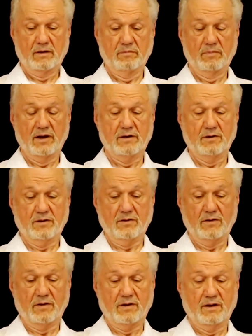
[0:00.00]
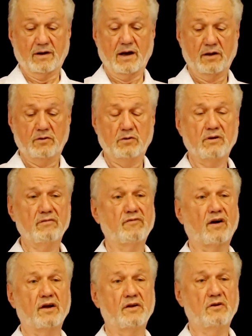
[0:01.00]
But I do
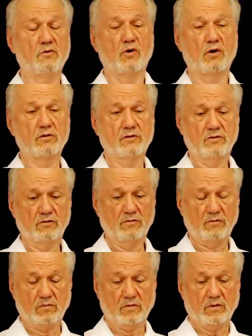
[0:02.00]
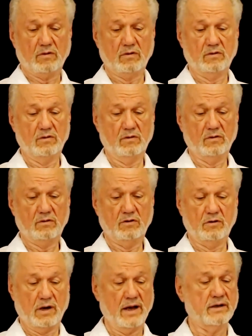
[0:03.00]
invite you all to
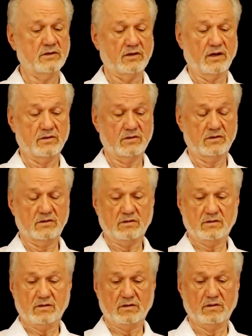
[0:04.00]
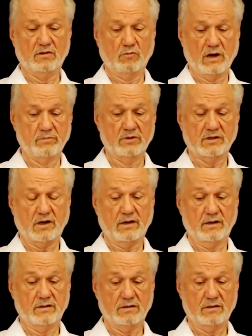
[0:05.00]
access the website